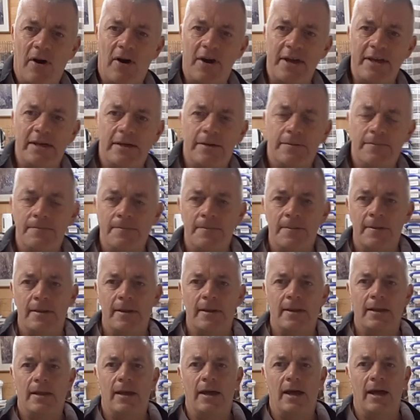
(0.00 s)
Pike
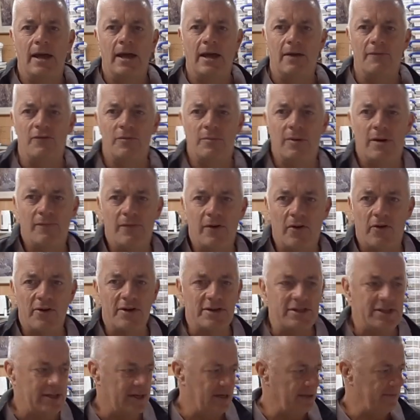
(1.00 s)
for my
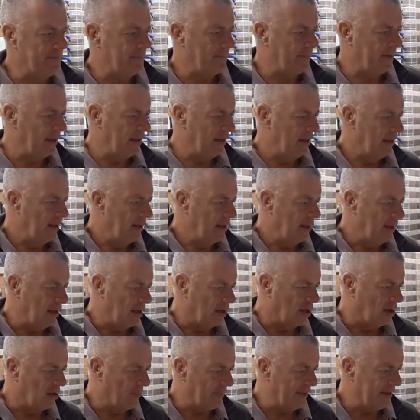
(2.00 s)
Florentine
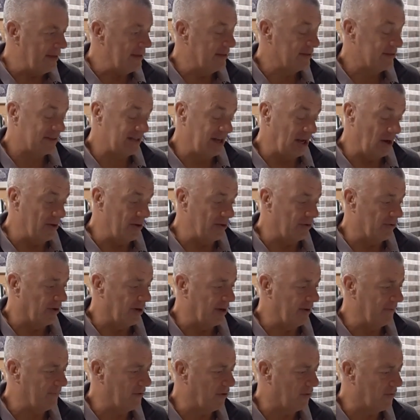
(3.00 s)
army, slowly
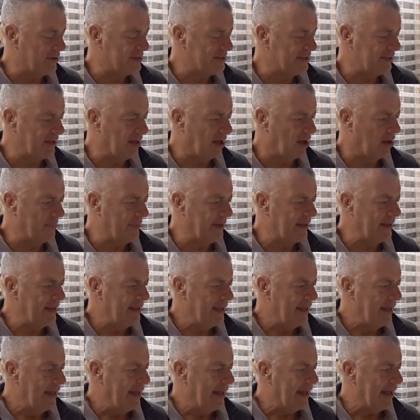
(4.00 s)
growing Florentine army,
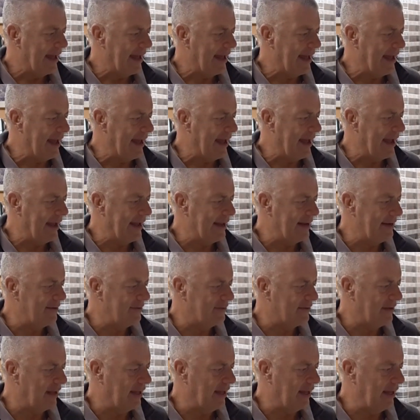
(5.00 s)

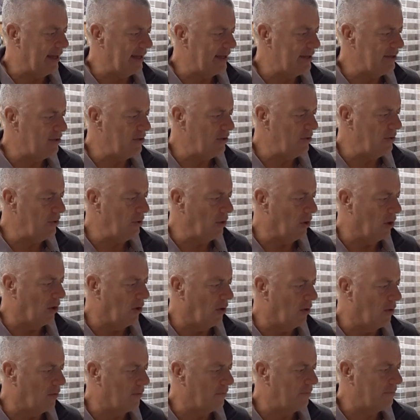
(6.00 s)
and a unit
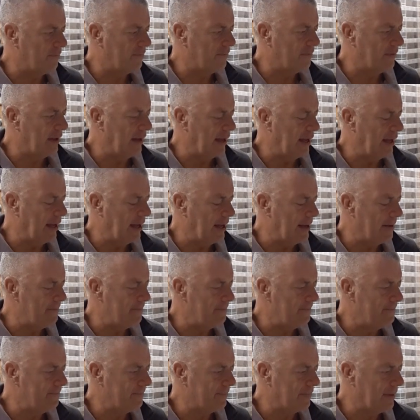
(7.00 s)
of
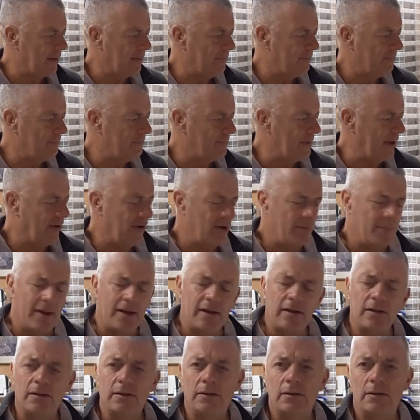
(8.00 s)
Perry
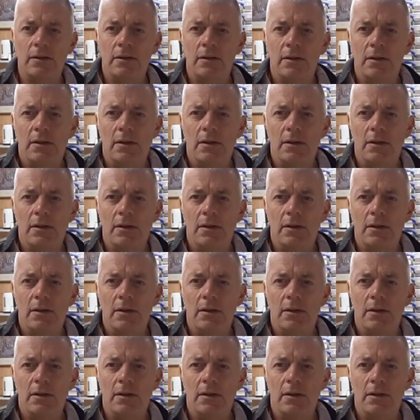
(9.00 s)
Metal